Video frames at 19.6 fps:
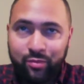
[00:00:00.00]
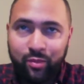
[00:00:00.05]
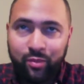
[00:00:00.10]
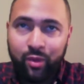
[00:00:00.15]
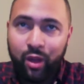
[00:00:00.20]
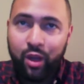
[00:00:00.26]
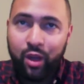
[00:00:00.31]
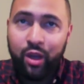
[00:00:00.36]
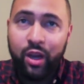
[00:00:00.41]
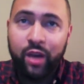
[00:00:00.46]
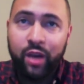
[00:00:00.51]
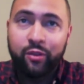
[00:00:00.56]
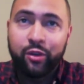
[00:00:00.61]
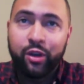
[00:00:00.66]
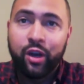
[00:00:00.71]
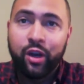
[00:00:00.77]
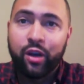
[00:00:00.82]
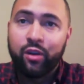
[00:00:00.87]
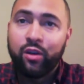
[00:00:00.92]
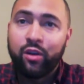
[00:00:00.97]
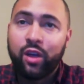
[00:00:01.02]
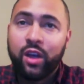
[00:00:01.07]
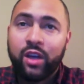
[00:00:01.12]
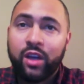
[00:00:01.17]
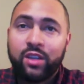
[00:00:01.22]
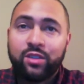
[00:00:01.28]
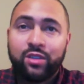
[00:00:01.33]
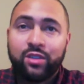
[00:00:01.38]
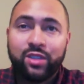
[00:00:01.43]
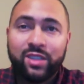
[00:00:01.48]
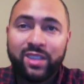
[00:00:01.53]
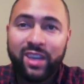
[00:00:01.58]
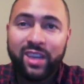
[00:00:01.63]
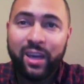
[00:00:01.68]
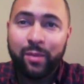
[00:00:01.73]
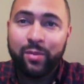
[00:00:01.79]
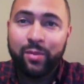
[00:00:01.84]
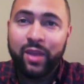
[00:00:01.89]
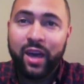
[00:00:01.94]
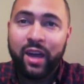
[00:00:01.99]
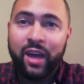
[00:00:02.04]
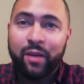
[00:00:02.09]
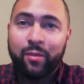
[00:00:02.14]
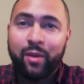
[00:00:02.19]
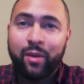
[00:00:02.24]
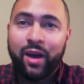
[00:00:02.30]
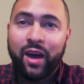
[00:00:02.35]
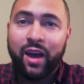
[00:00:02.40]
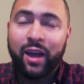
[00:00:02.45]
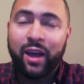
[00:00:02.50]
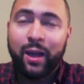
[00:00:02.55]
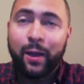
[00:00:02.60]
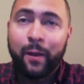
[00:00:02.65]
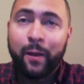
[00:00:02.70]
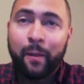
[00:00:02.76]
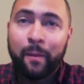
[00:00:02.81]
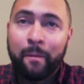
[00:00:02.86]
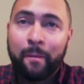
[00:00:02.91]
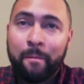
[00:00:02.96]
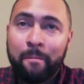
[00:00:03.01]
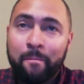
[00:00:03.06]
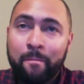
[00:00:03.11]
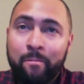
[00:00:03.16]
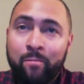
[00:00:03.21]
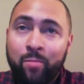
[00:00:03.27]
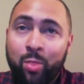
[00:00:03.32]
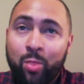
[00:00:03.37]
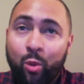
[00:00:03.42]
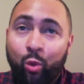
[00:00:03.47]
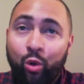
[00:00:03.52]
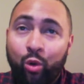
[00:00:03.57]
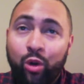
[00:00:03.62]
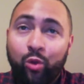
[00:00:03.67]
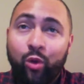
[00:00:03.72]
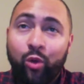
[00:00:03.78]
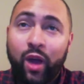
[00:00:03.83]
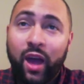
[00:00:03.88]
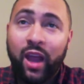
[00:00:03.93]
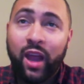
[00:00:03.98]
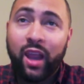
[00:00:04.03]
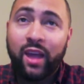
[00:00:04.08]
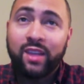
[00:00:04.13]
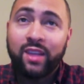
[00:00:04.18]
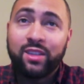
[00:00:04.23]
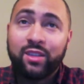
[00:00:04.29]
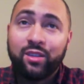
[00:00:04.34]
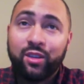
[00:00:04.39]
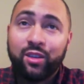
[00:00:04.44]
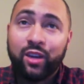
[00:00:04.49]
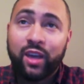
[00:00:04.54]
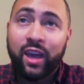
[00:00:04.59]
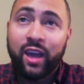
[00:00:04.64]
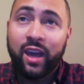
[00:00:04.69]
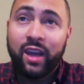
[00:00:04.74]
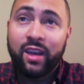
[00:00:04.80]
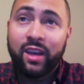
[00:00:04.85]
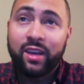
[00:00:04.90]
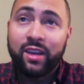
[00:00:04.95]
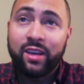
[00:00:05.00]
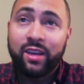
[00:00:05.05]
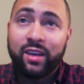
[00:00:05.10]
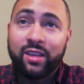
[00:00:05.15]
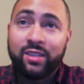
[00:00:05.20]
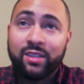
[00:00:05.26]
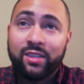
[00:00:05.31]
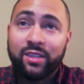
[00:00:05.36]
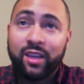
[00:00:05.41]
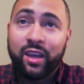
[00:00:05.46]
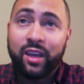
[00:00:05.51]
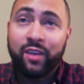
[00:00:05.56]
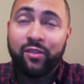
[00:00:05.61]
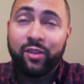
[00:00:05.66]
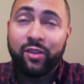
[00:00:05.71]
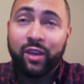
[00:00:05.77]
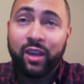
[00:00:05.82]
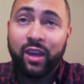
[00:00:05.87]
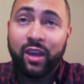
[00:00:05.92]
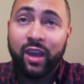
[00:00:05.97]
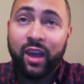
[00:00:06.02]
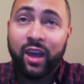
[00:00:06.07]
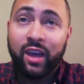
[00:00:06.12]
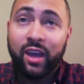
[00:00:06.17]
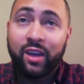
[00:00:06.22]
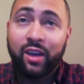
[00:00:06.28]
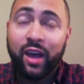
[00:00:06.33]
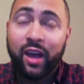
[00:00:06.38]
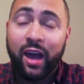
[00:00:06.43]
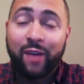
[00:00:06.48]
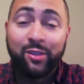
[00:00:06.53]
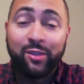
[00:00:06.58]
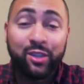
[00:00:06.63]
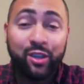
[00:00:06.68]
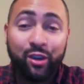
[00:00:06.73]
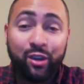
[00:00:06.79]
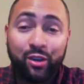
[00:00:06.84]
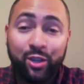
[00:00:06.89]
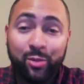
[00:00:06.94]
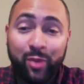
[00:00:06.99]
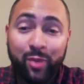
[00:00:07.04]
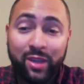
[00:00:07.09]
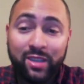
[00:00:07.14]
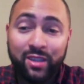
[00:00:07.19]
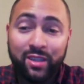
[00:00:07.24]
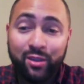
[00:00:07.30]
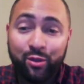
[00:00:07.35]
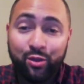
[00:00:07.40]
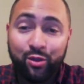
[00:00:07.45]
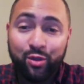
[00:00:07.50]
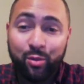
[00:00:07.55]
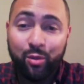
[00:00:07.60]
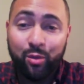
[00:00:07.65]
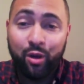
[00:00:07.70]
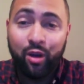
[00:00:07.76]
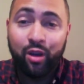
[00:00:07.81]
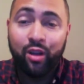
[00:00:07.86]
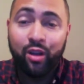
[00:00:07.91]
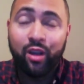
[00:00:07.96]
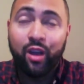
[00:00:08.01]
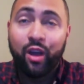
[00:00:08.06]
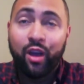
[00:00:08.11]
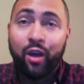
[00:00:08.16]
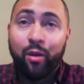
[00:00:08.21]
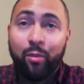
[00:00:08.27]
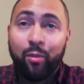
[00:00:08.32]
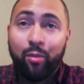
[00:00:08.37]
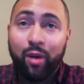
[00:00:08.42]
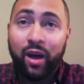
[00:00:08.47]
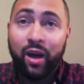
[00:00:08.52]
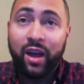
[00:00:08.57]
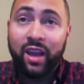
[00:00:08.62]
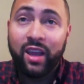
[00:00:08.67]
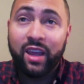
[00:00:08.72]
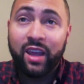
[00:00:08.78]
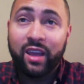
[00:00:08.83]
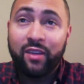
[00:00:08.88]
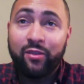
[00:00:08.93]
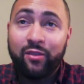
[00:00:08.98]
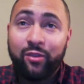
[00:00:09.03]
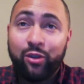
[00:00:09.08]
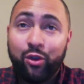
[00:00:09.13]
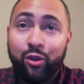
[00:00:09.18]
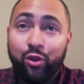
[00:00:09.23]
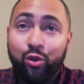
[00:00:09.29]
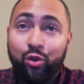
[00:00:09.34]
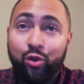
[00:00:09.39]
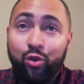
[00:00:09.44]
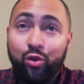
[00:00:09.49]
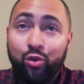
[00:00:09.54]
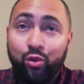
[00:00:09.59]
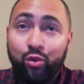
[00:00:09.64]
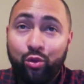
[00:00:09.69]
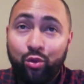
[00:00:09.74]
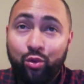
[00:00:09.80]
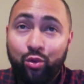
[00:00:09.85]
You never know. So just keep that in mind. One way I like to look at it is, if you can't, obviously don't expect to lose them all, but if you